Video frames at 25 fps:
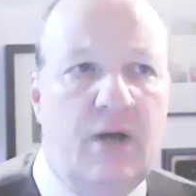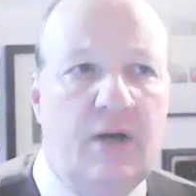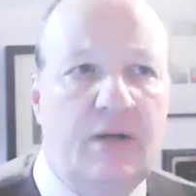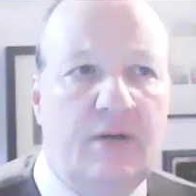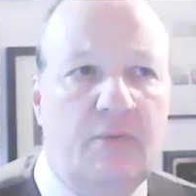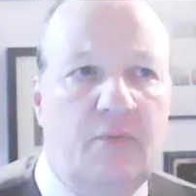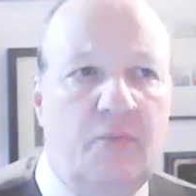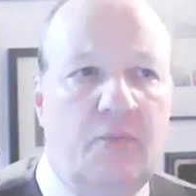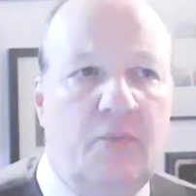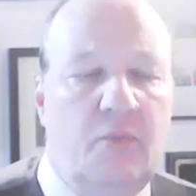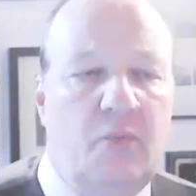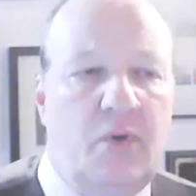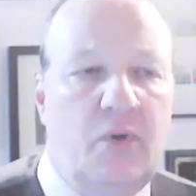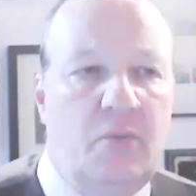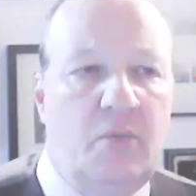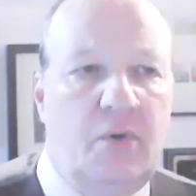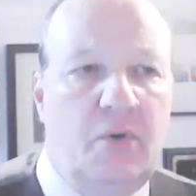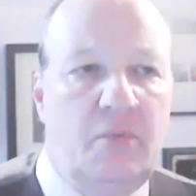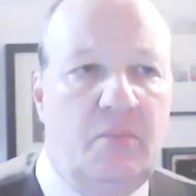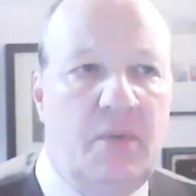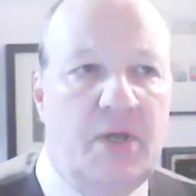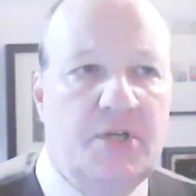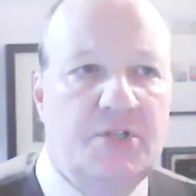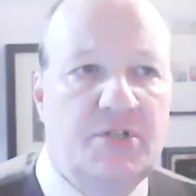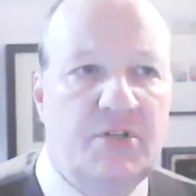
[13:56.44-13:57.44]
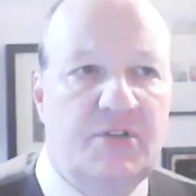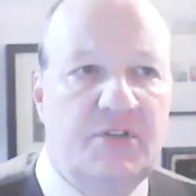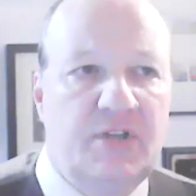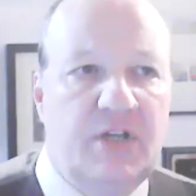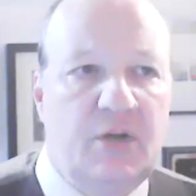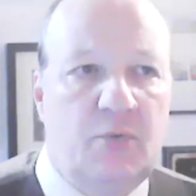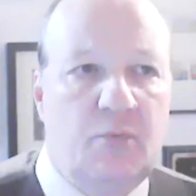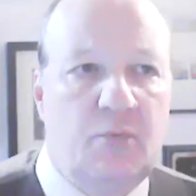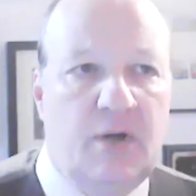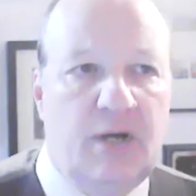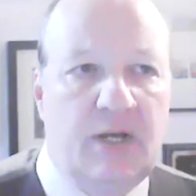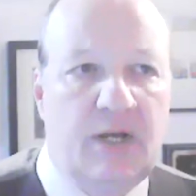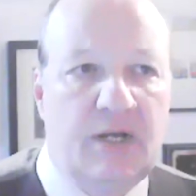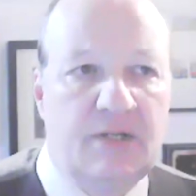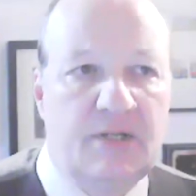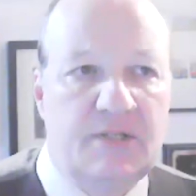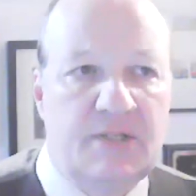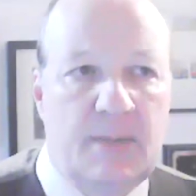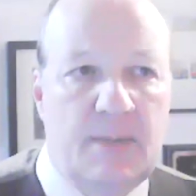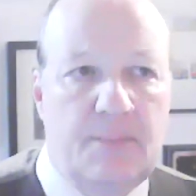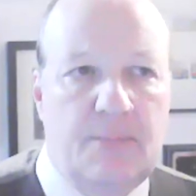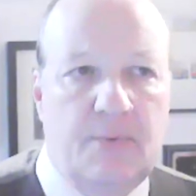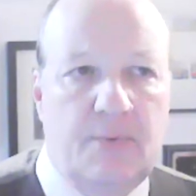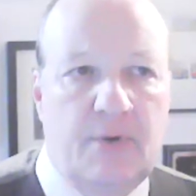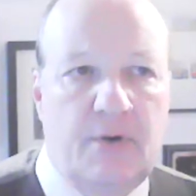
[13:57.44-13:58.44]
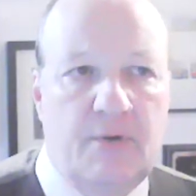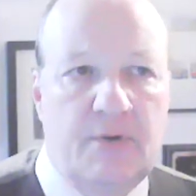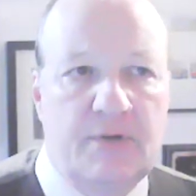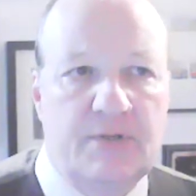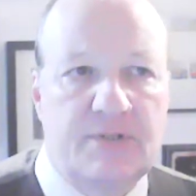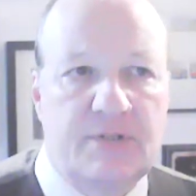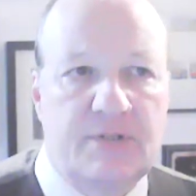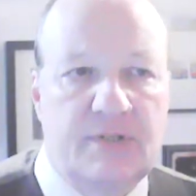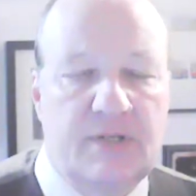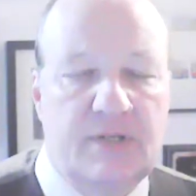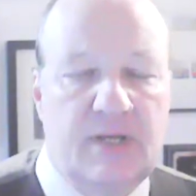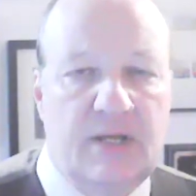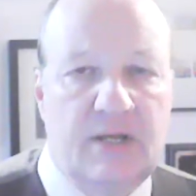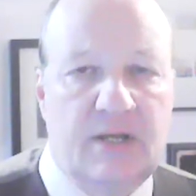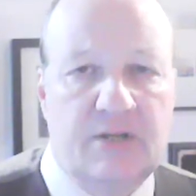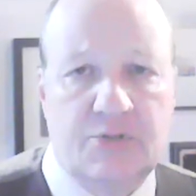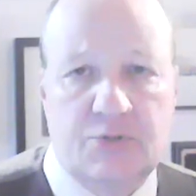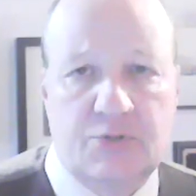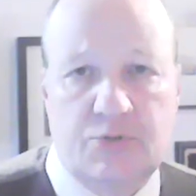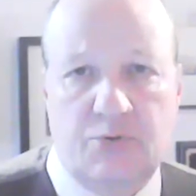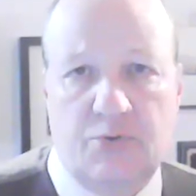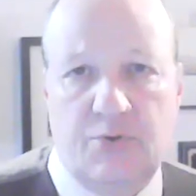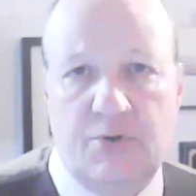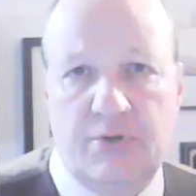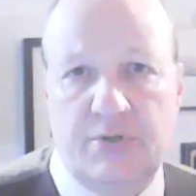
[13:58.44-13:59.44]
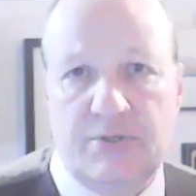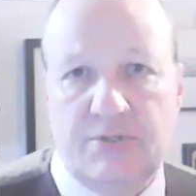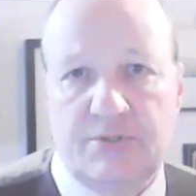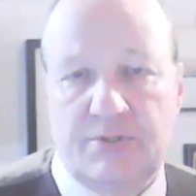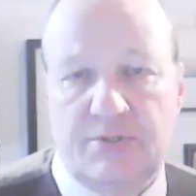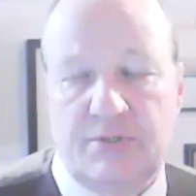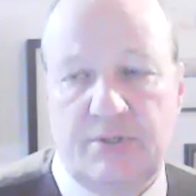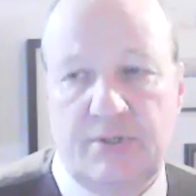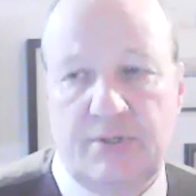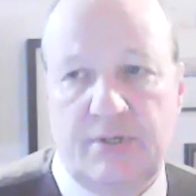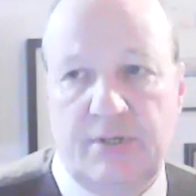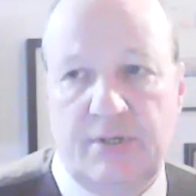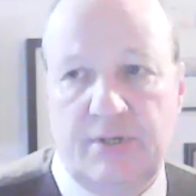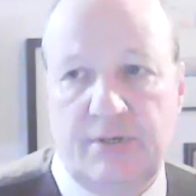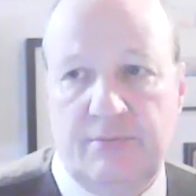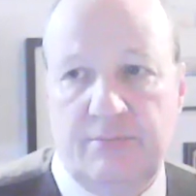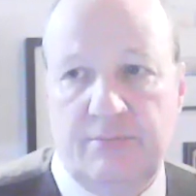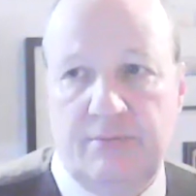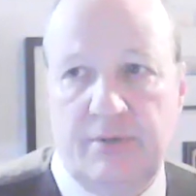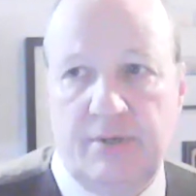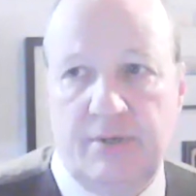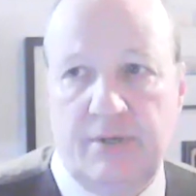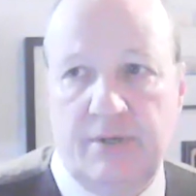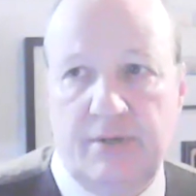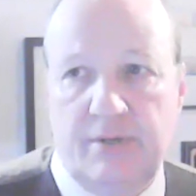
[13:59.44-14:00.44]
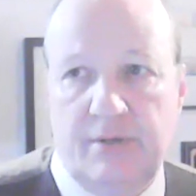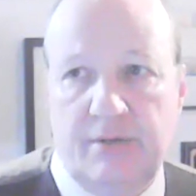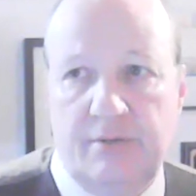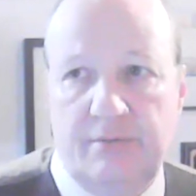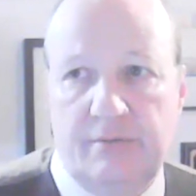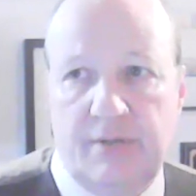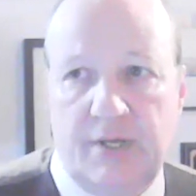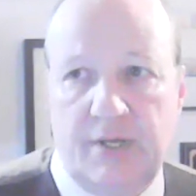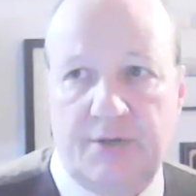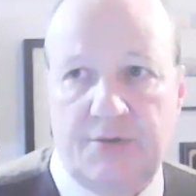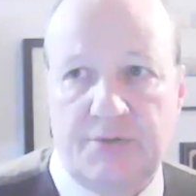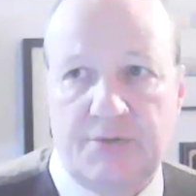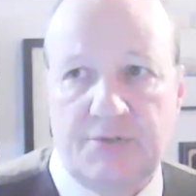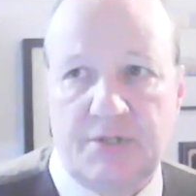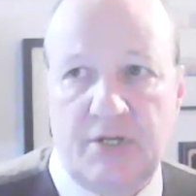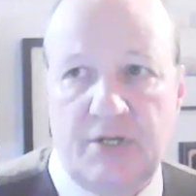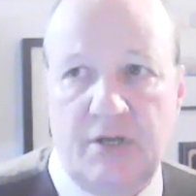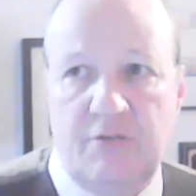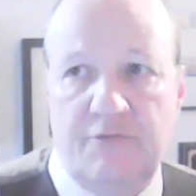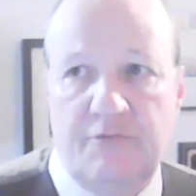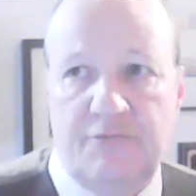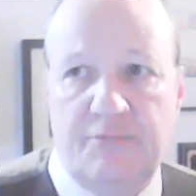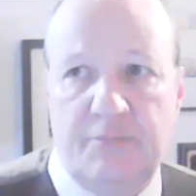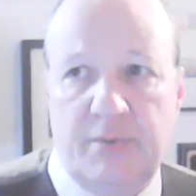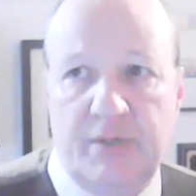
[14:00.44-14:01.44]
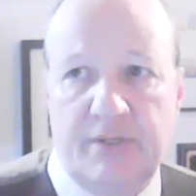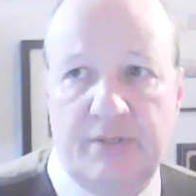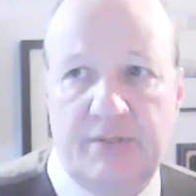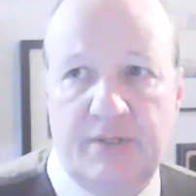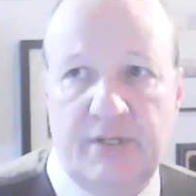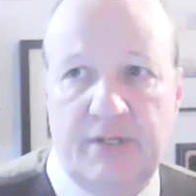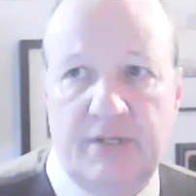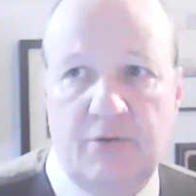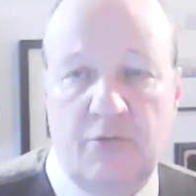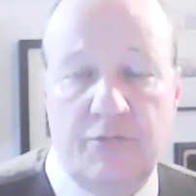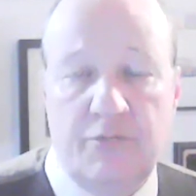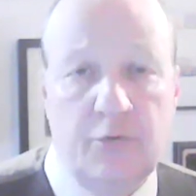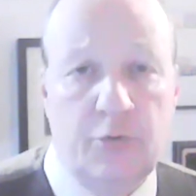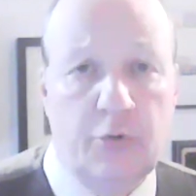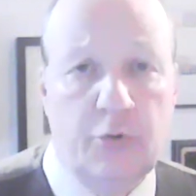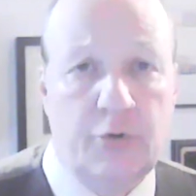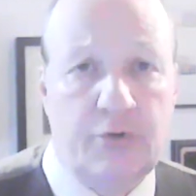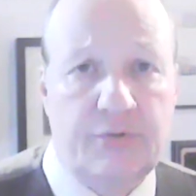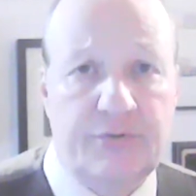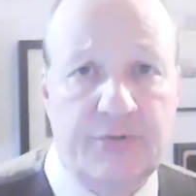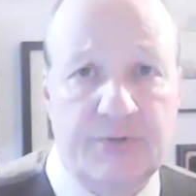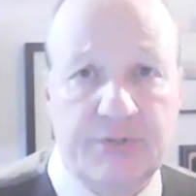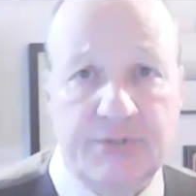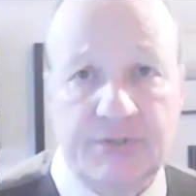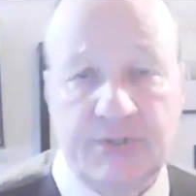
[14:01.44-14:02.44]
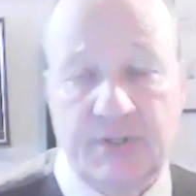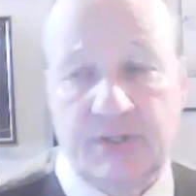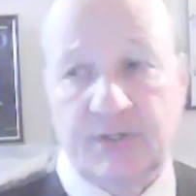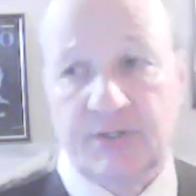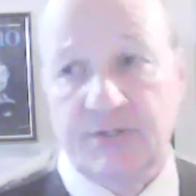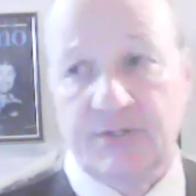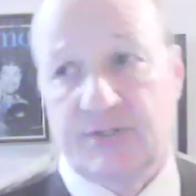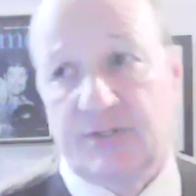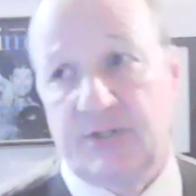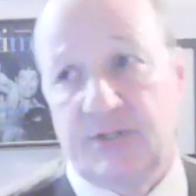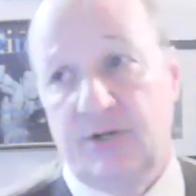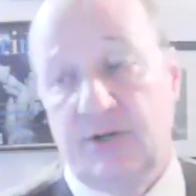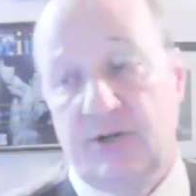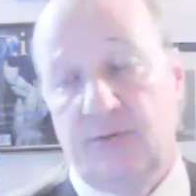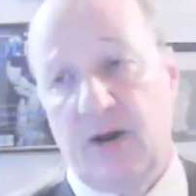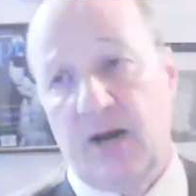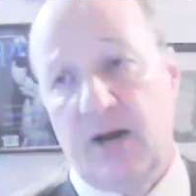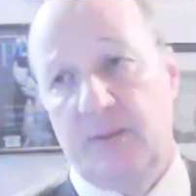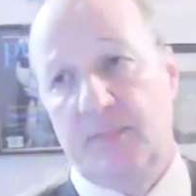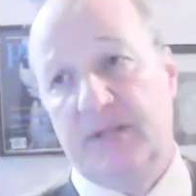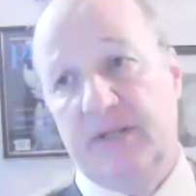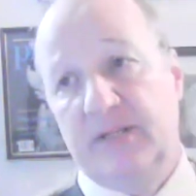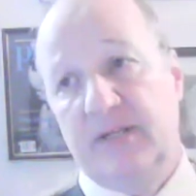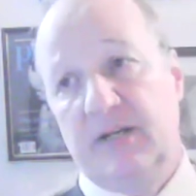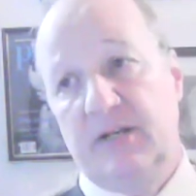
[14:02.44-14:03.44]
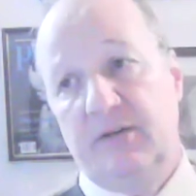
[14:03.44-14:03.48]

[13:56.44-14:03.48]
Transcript: what makes you think why contemporaries today, historians like yourself, but they overlook this? Because, you write about that.